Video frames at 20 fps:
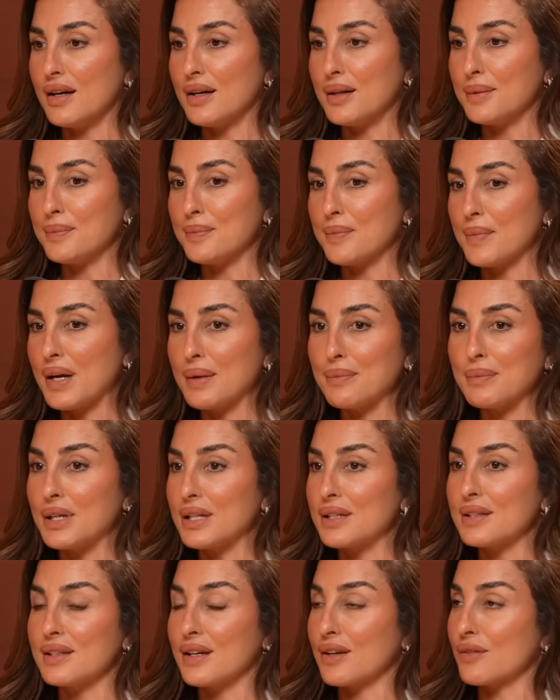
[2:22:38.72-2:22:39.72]

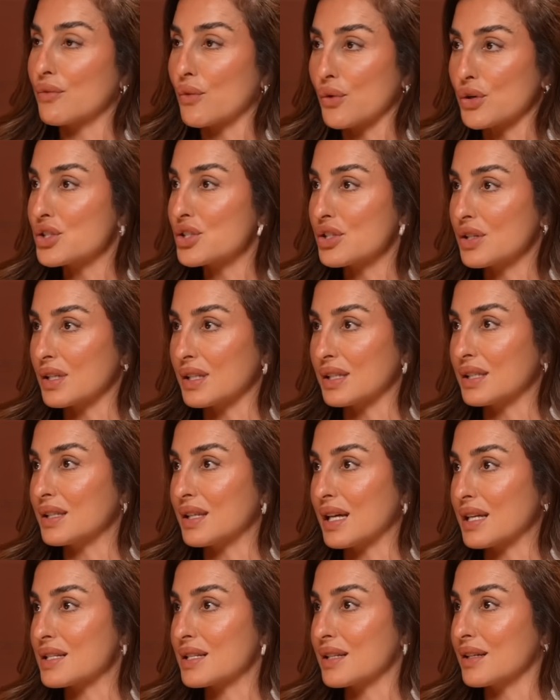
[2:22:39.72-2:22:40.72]
But
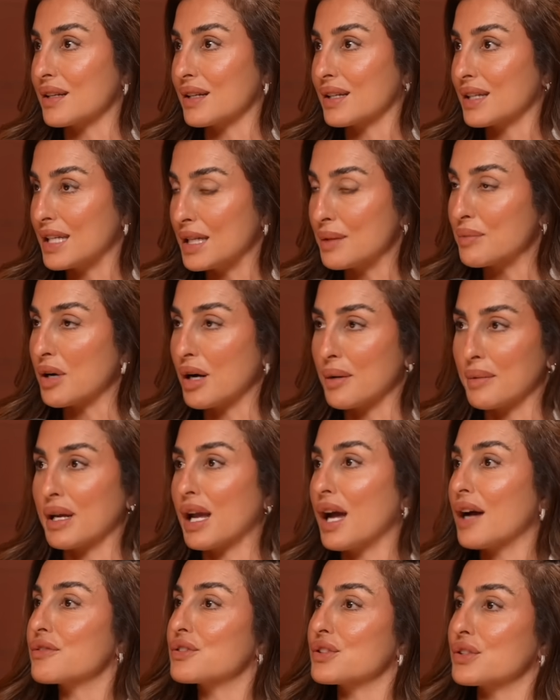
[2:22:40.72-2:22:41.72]
unfortunately, that's going to keep
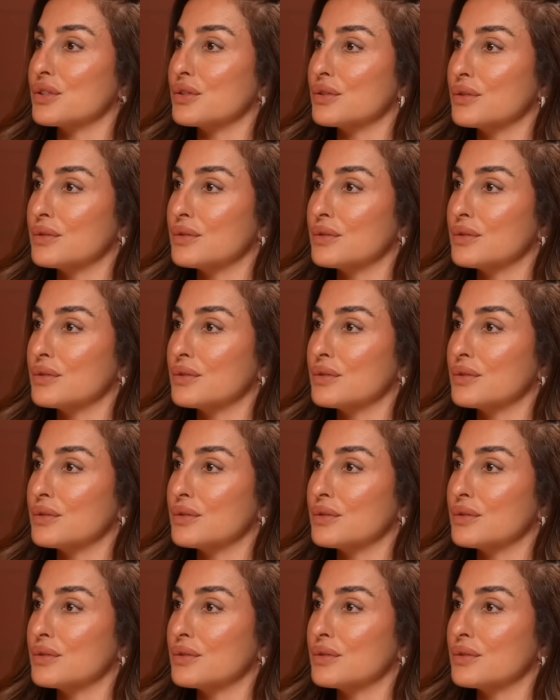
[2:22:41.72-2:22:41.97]
coming after